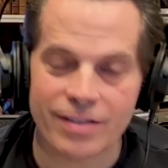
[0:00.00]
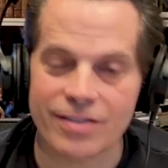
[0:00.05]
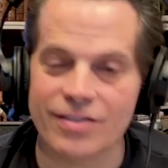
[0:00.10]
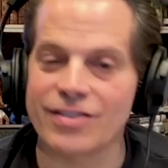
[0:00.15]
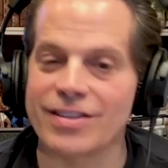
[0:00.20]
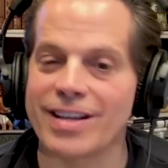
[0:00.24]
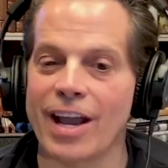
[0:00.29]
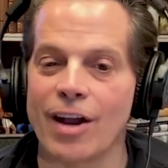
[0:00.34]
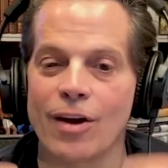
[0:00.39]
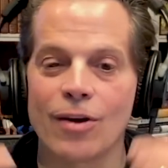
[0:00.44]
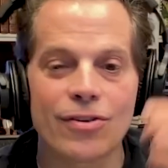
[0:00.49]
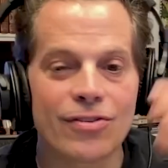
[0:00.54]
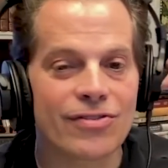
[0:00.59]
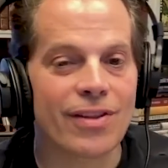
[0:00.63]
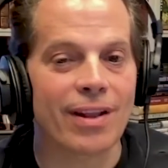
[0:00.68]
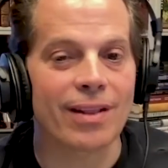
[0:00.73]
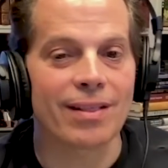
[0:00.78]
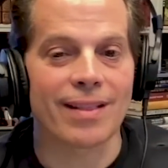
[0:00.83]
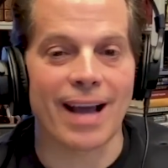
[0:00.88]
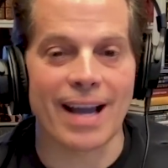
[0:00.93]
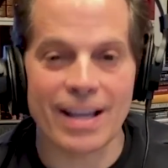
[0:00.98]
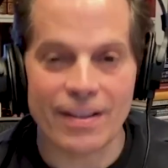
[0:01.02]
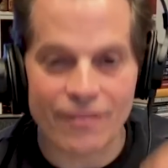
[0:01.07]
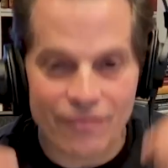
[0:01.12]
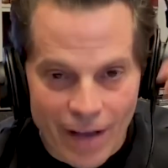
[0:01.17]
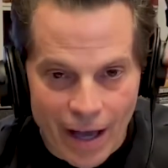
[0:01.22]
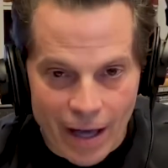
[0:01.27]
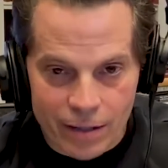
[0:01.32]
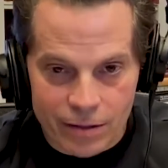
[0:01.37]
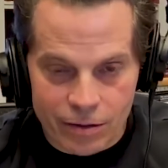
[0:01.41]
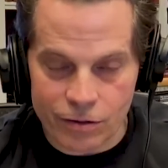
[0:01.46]
scares the life
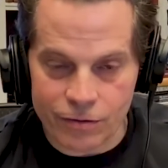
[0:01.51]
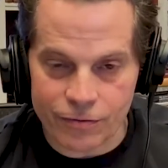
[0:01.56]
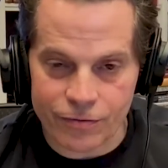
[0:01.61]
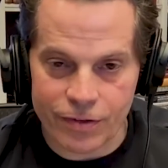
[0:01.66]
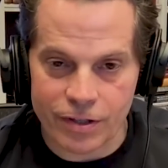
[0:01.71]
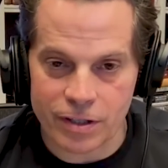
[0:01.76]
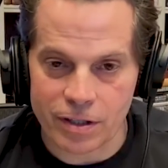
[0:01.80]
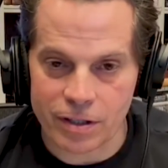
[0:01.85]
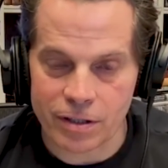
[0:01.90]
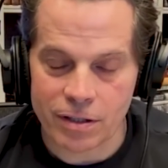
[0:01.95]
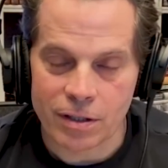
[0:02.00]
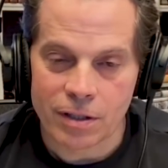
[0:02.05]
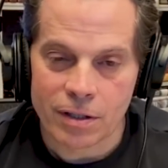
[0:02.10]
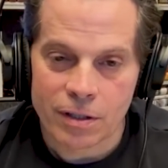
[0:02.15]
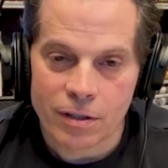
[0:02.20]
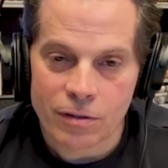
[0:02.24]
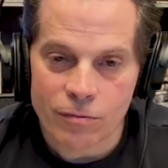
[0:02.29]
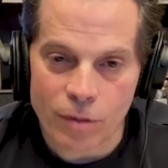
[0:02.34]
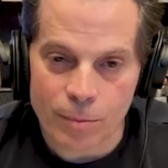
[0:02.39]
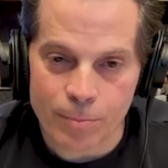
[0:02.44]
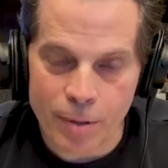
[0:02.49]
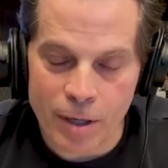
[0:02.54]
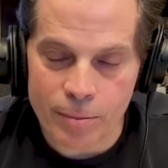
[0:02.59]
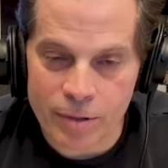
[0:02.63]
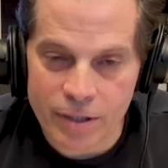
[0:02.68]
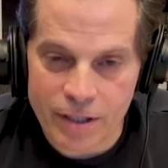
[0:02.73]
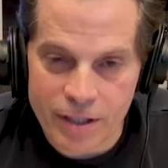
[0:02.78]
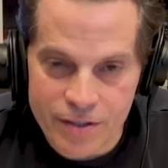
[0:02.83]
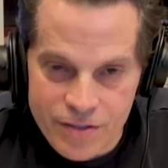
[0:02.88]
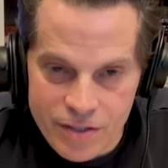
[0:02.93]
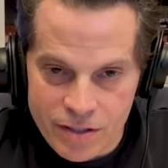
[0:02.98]
out of the
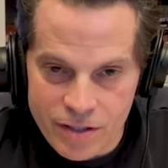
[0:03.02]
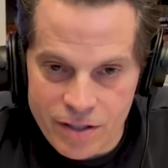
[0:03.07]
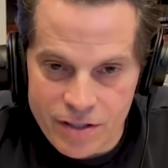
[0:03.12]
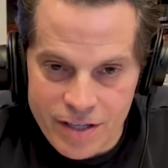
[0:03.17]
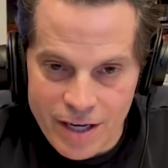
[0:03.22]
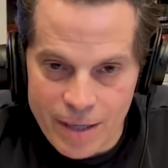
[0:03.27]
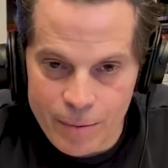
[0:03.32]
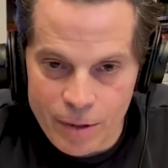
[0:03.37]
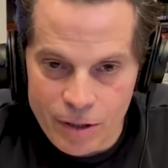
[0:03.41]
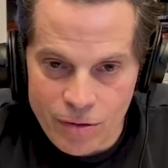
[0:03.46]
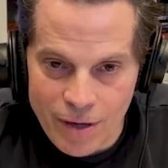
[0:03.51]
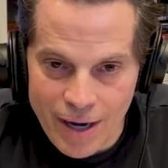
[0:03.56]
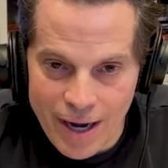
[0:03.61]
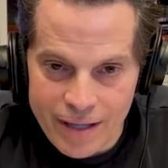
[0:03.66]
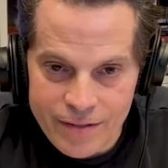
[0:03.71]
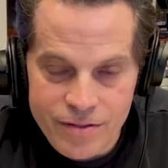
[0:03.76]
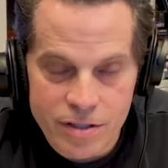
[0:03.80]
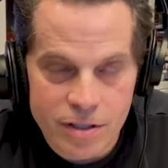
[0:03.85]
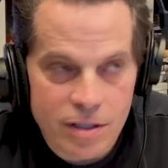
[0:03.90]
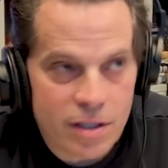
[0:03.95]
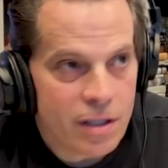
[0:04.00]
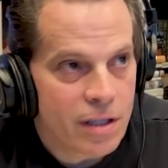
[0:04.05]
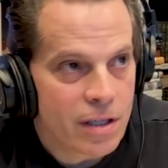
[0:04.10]
Republicans and the Democrats.